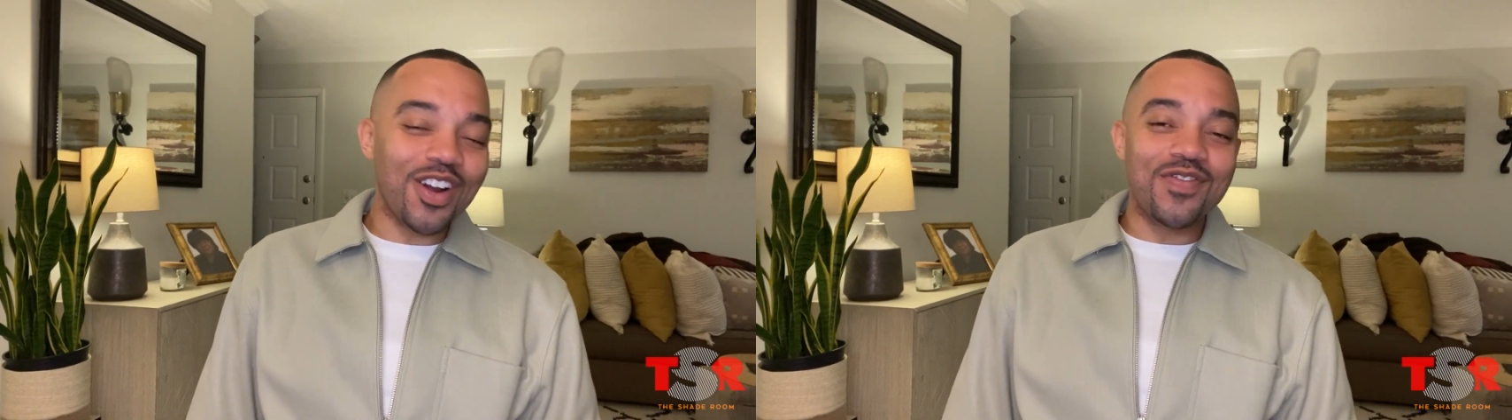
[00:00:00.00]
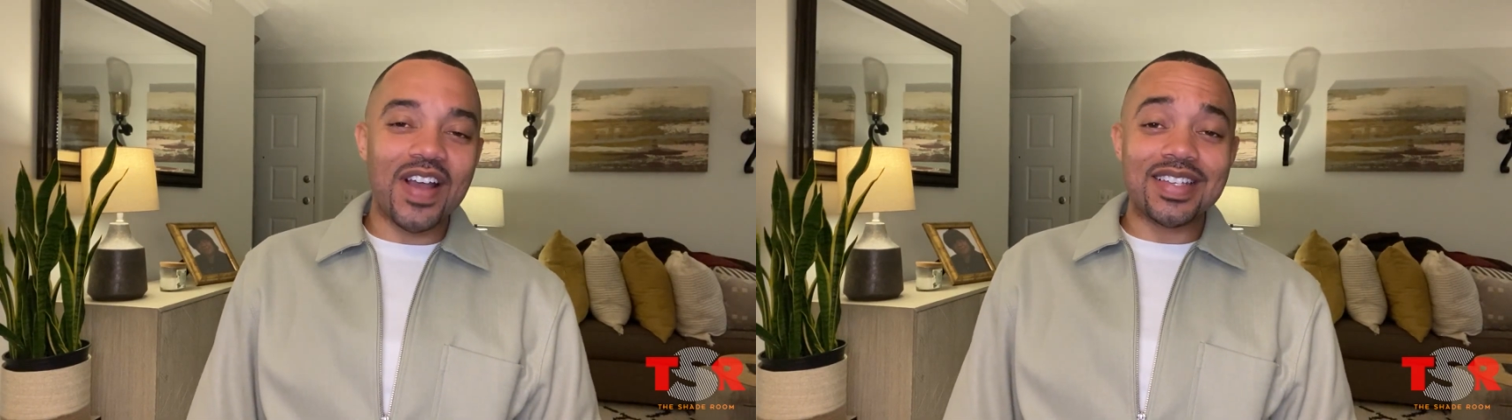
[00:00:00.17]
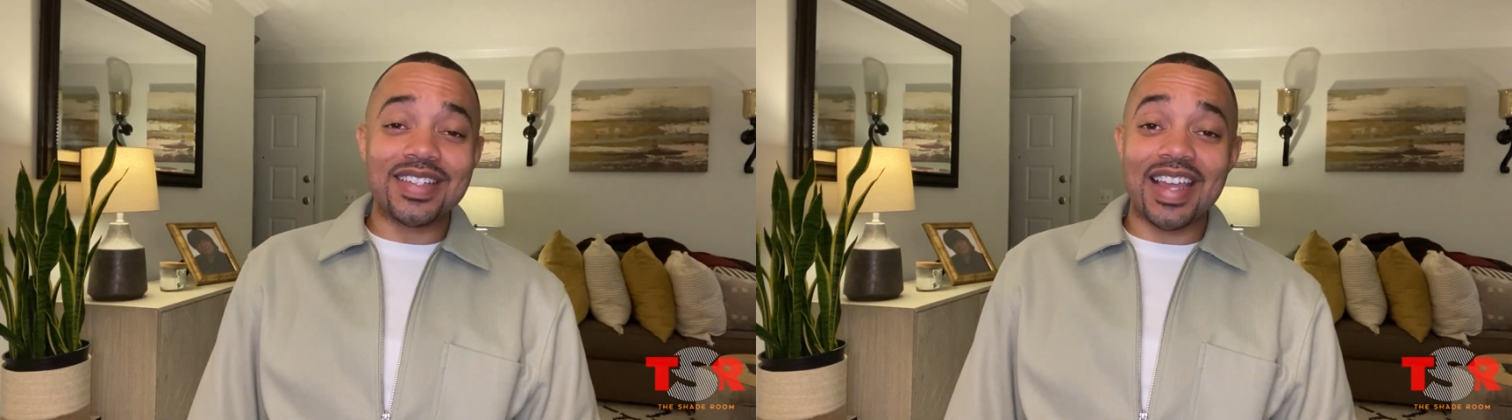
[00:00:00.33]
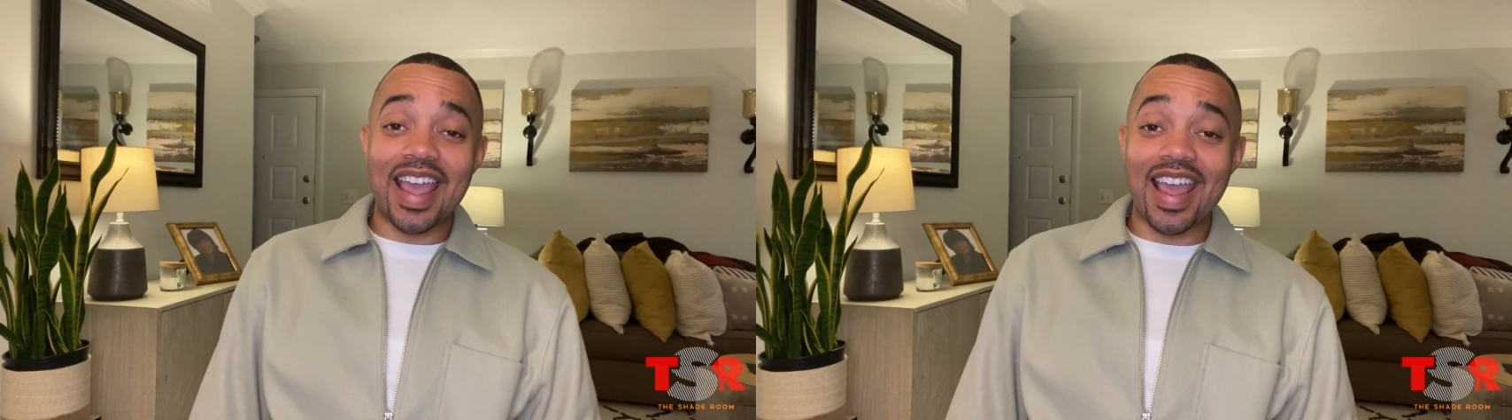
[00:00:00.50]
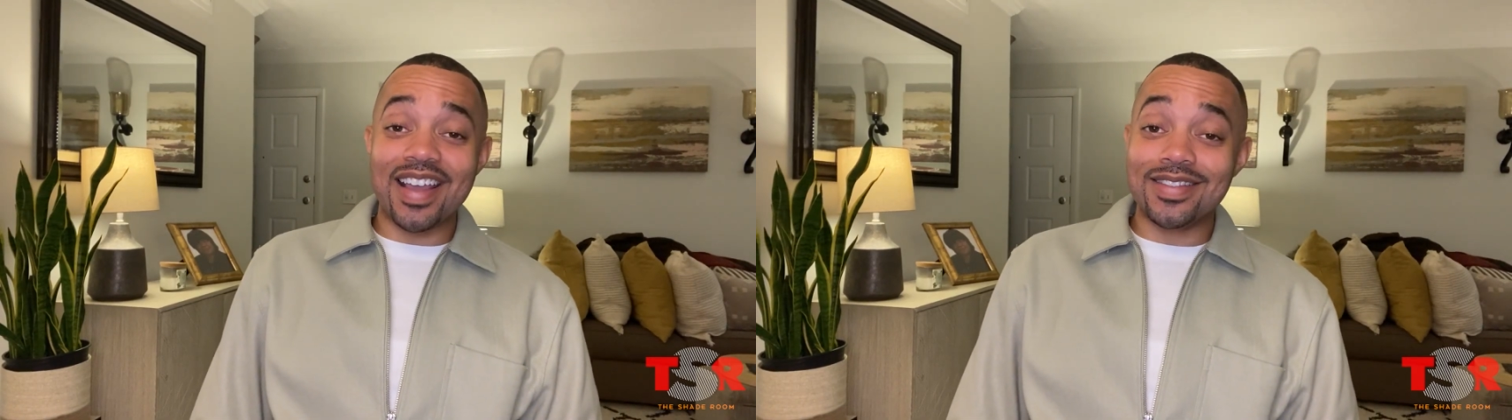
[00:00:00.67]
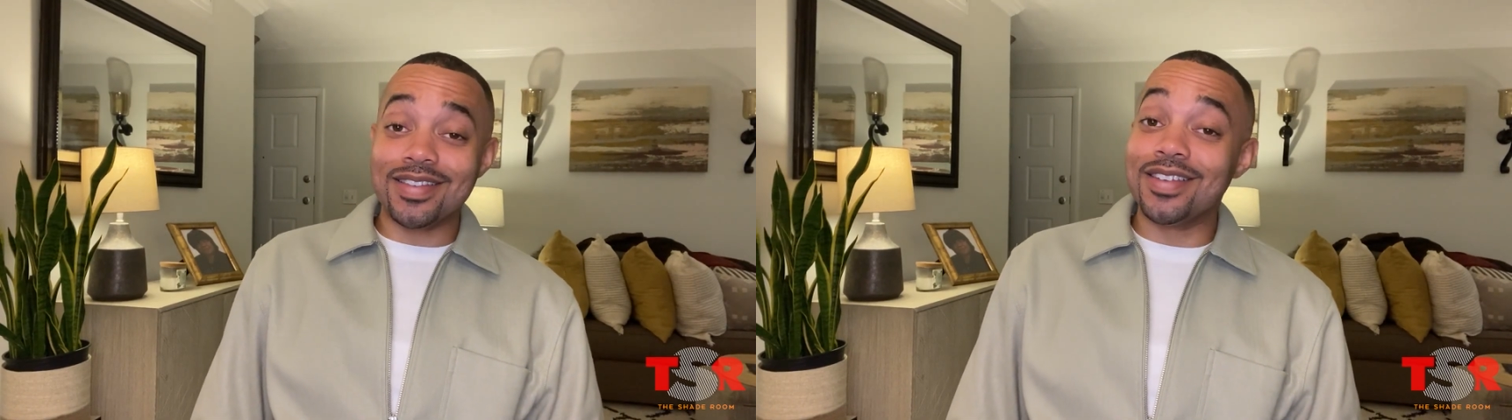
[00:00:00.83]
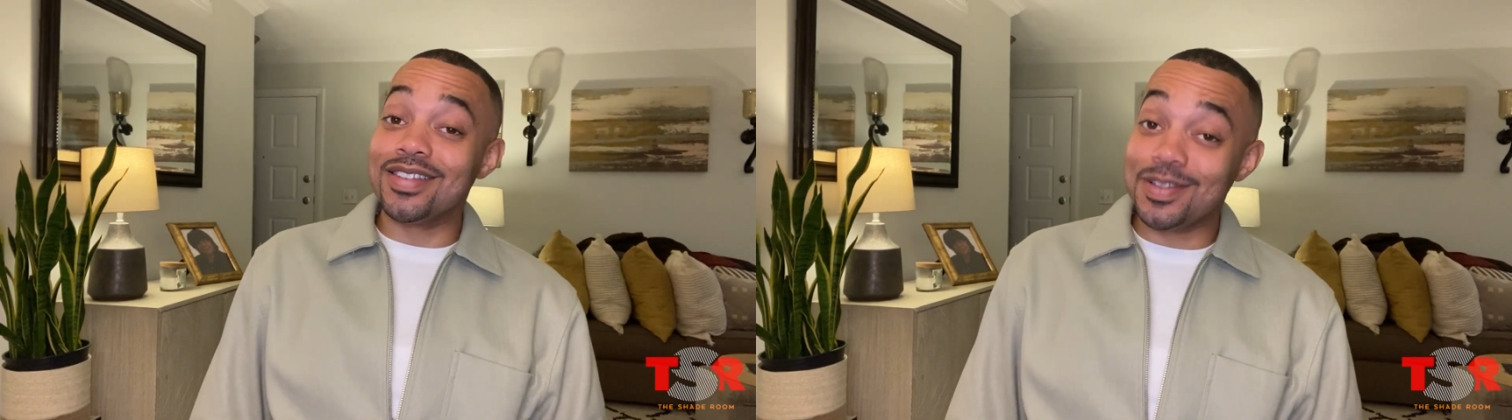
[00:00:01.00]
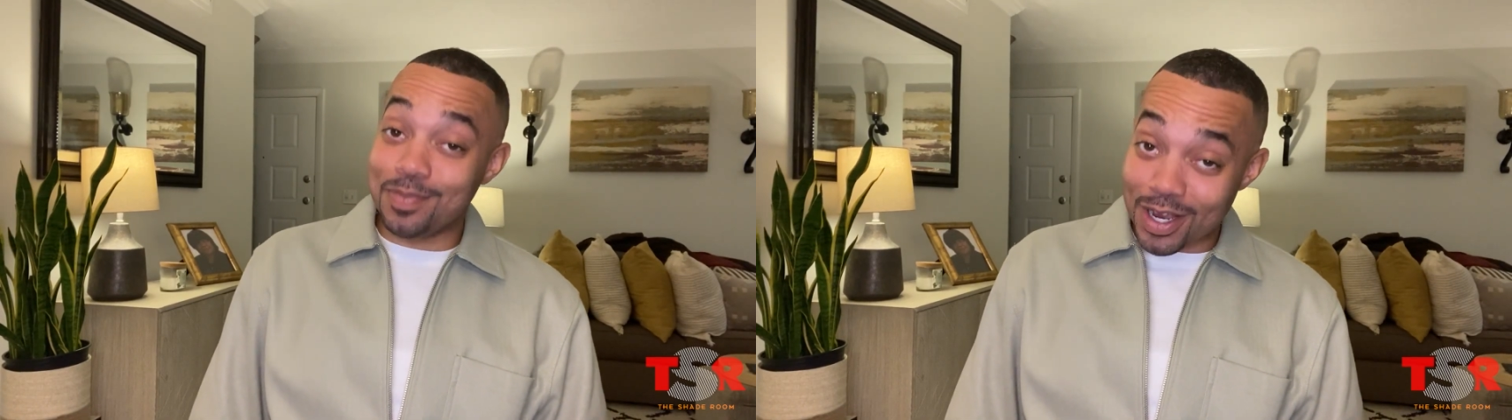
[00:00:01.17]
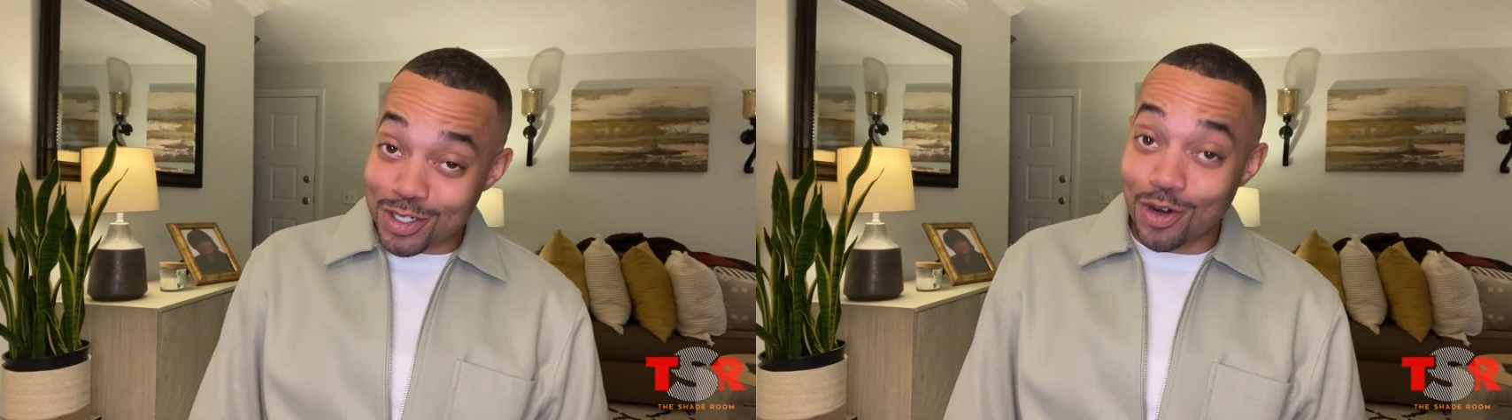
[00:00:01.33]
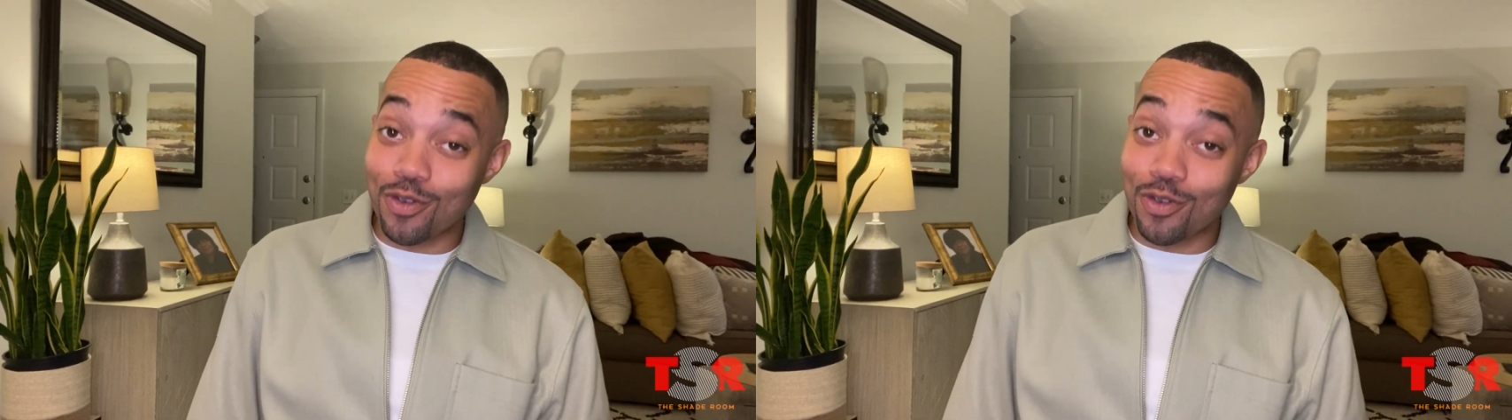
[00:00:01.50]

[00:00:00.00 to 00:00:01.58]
Investigates Special